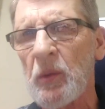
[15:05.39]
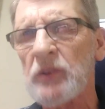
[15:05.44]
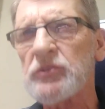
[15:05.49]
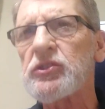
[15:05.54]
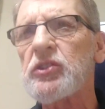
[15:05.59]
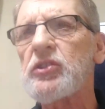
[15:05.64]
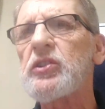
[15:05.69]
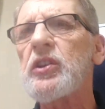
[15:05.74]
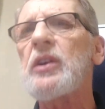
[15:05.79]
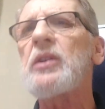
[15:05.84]

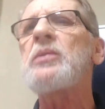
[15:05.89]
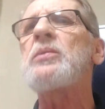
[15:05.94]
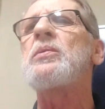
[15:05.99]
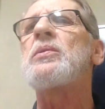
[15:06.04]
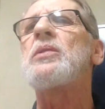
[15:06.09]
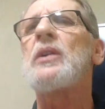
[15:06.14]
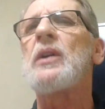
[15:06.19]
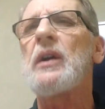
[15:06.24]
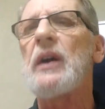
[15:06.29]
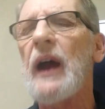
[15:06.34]
what to
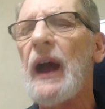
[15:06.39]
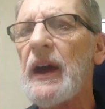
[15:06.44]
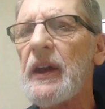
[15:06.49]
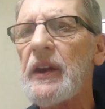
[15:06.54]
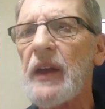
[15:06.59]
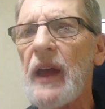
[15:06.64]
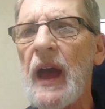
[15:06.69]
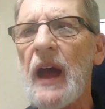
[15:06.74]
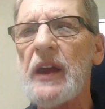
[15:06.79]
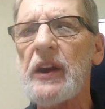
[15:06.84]
do, how
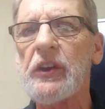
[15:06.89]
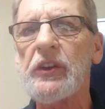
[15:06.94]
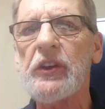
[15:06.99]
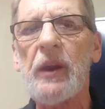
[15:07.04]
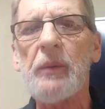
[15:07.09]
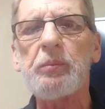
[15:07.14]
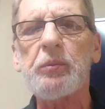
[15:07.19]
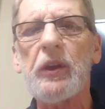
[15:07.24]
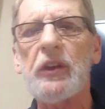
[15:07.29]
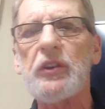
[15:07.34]
to
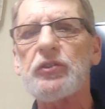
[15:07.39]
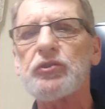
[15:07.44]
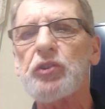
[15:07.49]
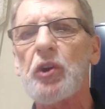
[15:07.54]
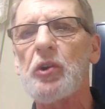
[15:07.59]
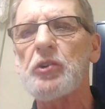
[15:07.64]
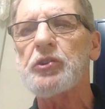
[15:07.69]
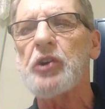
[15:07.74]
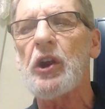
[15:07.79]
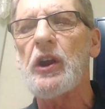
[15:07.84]
keep these
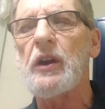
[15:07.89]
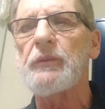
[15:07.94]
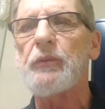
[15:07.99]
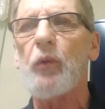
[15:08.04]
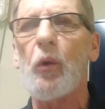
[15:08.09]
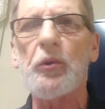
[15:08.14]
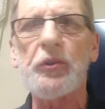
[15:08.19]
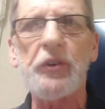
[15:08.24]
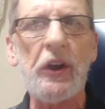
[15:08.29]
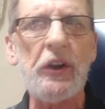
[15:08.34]
13,
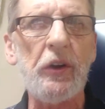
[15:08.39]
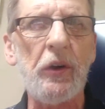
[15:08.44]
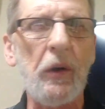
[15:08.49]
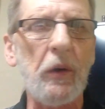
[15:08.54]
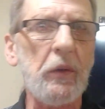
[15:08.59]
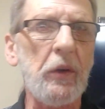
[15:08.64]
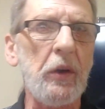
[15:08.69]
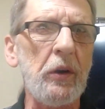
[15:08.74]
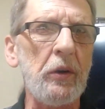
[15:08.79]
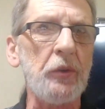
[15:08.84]

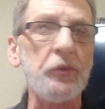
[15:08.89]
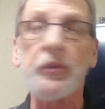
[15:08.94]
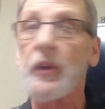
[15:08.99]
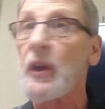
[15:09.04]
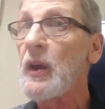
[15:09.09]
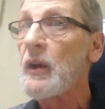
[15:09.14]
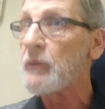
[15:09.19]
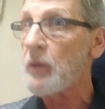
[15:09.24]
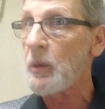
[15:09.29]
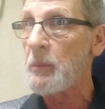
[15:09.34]
14-year-old girls
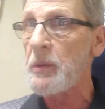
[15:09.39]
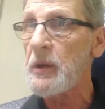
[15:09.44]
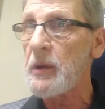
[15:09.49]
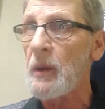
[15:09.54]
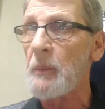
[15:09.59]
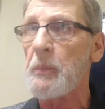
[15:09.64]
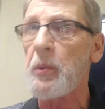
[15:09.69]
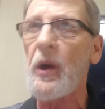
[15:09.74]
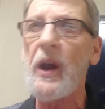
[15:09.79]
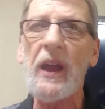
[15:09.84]
from
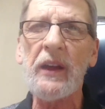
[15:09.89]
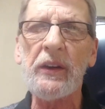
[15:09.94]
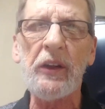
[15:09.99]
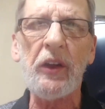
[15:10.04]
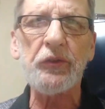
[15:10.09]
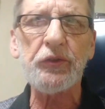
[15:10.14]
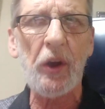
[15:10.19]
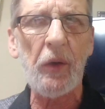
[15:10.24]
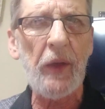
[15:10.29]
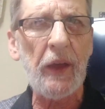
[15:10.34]
being
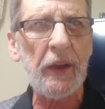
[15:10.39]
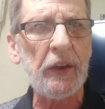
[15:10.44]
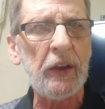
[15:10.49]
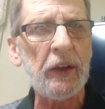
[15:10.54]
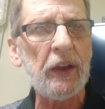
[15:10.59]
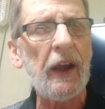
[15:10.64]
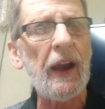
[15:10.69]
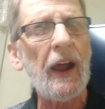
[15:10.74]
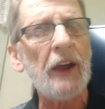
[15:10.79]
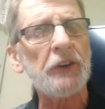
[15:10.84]
pregnant so they
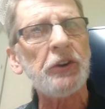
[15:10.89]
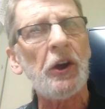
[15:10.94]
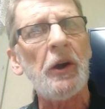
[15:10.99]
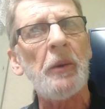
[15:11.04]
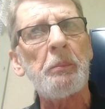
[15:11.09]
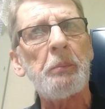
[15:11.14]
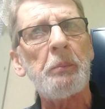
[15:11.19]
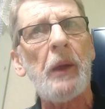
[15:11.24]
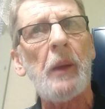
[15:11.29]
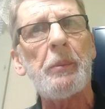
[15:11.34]
can get out
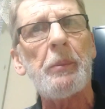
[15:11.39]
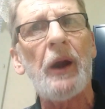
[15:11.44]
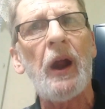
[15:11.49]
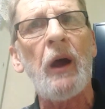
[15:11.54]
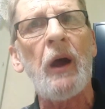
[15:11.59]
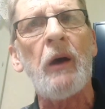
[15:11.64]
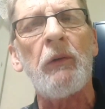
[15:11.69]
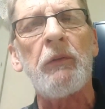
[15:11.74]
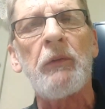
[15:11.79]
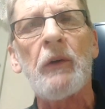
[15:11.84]
there and pimp it
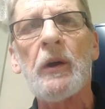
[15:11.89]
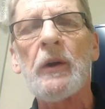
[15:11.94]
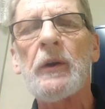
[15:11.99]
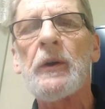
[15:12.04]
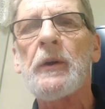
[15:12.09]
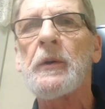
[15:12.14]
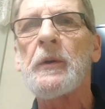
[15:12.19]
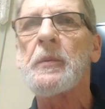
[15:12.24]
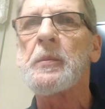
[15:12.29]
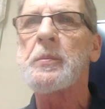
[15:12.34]
off.
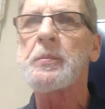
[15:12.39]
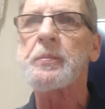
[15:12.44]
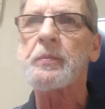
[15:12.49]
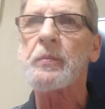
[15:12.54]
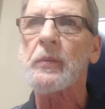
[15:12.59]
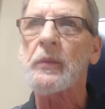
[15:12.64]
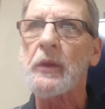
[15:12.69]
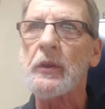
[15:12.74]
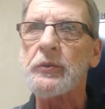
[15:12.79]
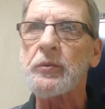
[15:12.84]

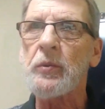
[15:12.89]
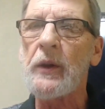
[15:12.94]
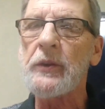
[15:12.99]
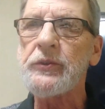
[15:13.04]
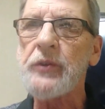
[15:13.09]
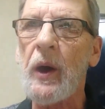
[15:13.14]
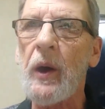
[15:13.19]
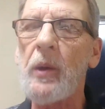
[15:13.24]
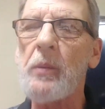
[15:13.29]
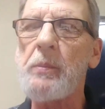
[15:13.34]
That's what
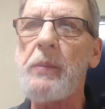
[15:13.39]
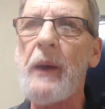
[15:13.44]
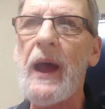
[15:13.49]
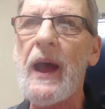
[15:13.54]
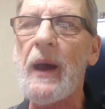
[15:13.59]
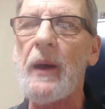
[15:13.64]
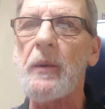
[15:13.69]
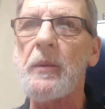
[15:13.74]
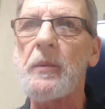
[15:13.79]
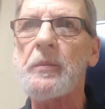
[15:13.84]
it's all
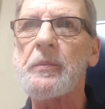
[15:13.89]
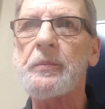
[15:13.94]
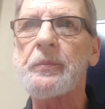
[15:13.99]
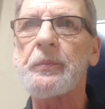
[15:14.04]
about.